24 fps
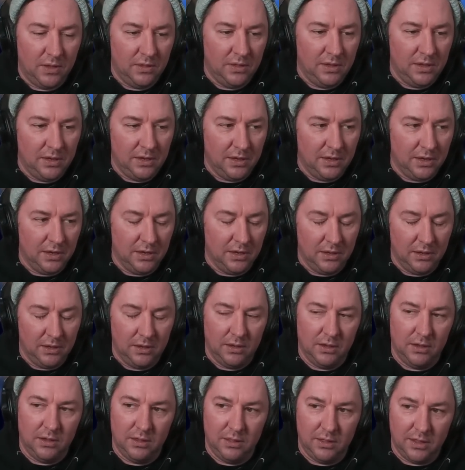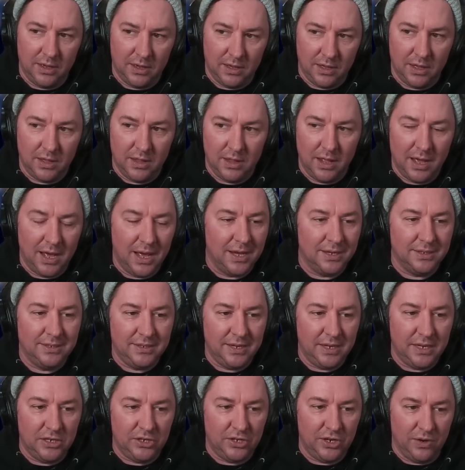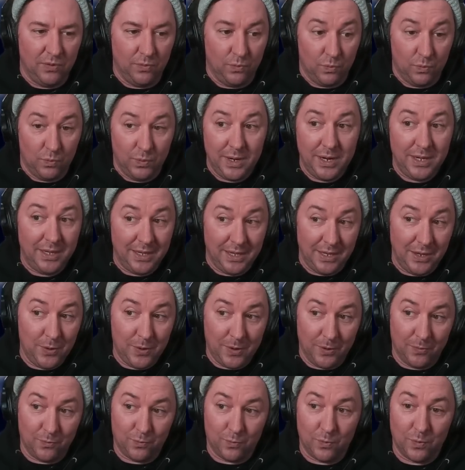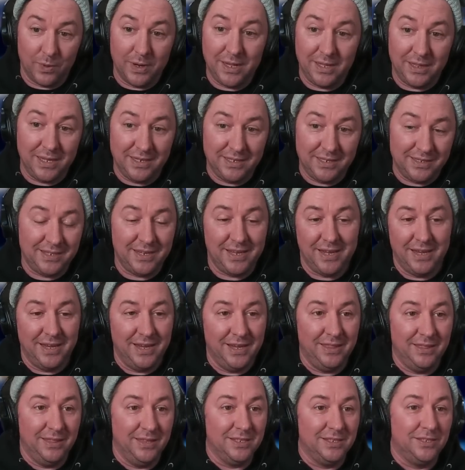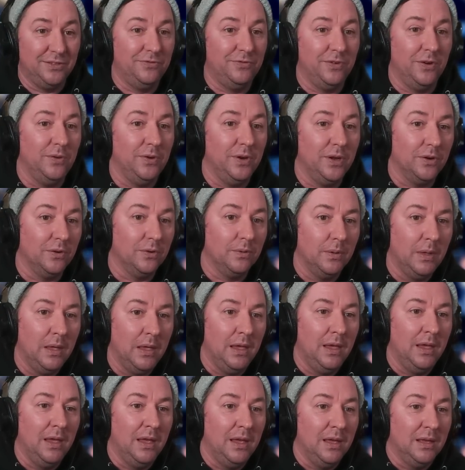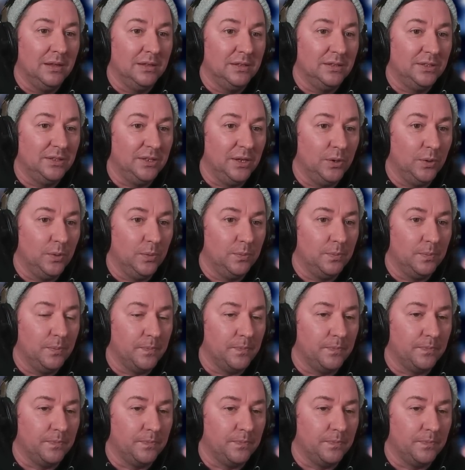the uh, the hot staging really, you can really see it in this photo. So